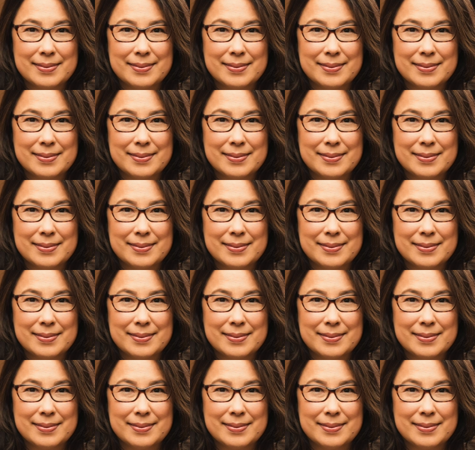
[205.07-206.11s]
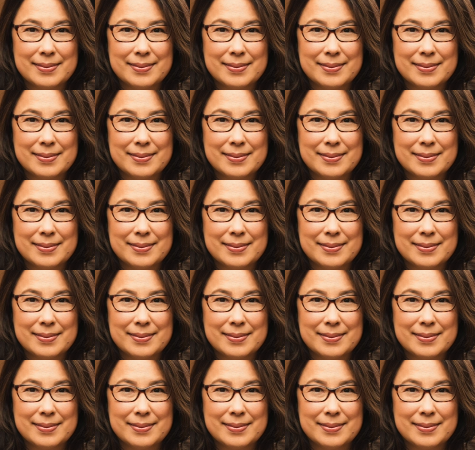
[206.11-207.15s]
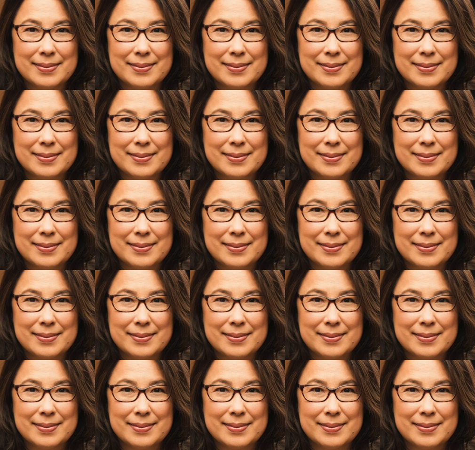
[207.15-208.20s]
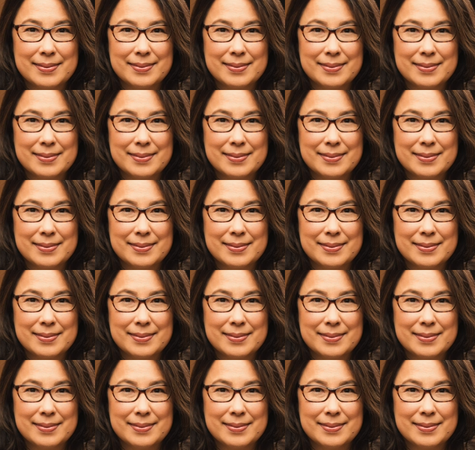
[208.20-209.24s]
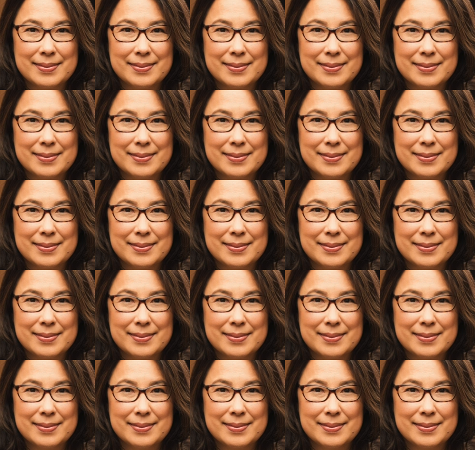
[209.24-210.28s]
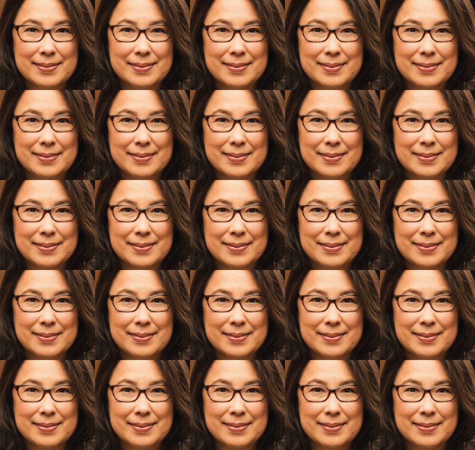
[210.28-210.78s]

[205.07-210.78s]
[no speech]